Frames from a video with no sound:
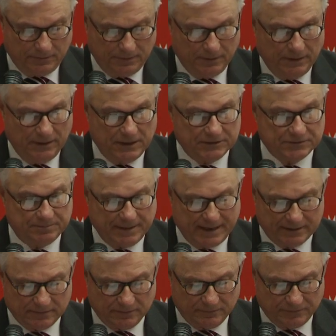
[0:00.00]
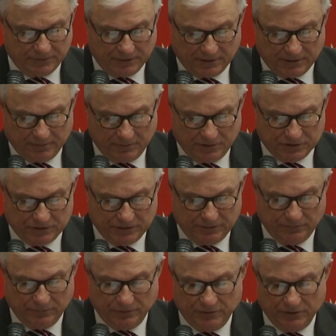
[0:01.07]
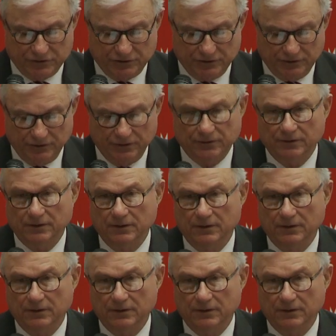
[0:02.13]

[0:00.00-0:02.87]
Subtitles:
The letters patent for the Commission were issued